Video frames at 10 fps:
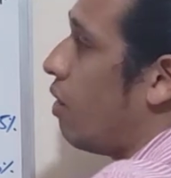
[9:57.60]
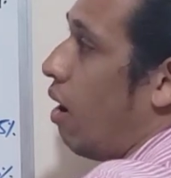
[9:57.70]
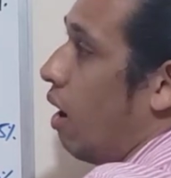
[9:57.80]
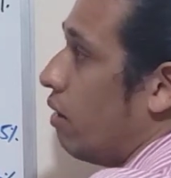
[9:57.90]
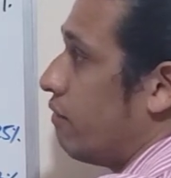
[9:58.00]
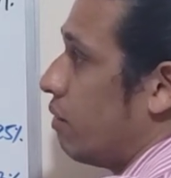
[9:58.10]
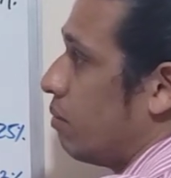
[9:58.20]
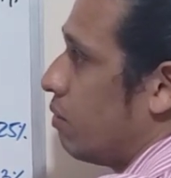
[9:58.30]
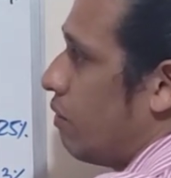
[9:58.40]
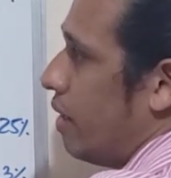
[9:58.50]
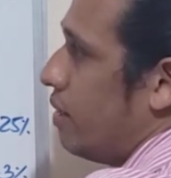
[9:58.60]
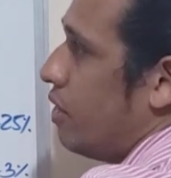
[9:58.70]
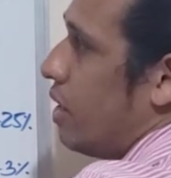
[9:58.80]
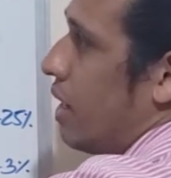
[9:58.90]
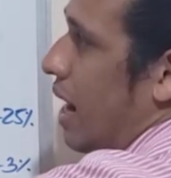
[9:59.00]
all of them, right?
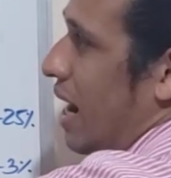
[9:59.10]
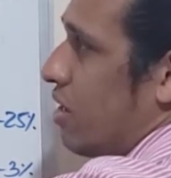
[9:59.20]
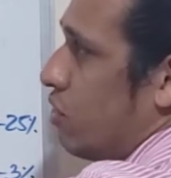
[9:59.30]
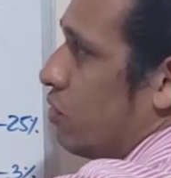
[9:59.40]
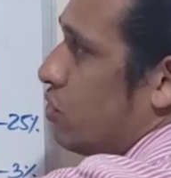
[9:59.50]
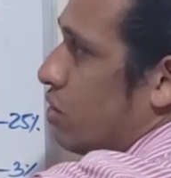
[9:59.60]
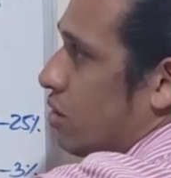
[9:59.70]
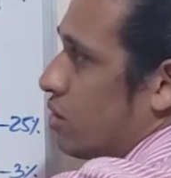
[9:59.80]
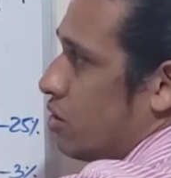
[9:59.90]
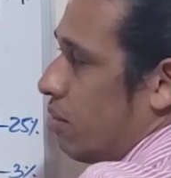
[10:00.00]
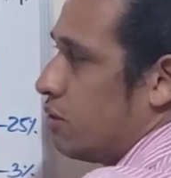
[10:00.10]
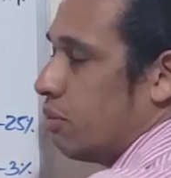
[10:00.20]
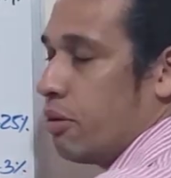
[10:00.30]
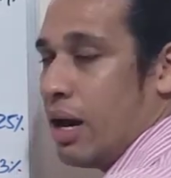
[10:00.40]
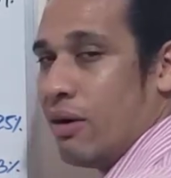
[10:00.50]
I use
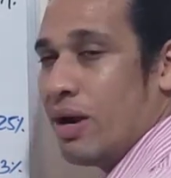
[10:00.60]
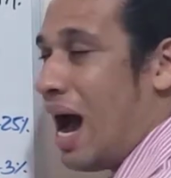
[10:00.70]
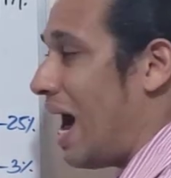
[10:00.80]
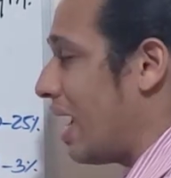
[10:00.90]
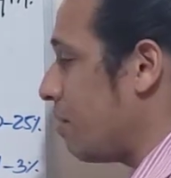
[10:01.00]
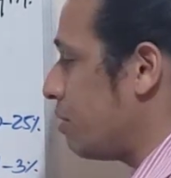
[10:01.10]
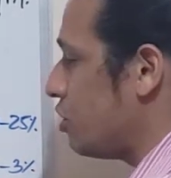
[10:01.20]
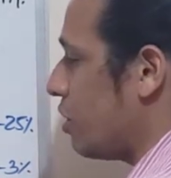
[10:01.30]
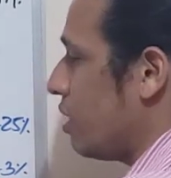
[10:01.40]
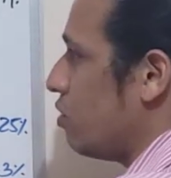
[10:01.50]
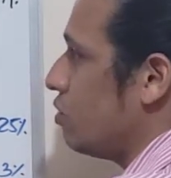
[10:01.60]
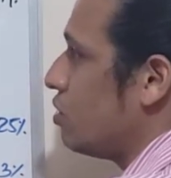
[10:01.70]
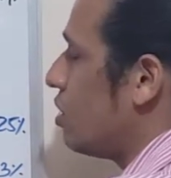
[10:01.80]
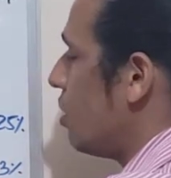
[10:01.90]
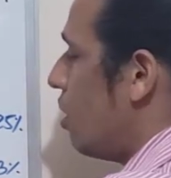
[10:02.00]
subject pronoun I, but you can
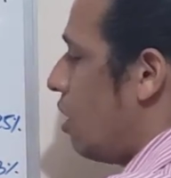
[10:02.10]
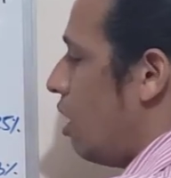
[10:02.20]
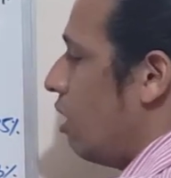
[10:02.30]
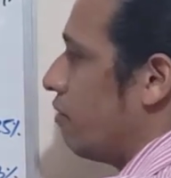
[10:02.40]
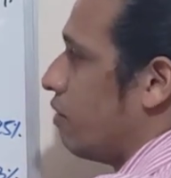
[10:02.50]
use all of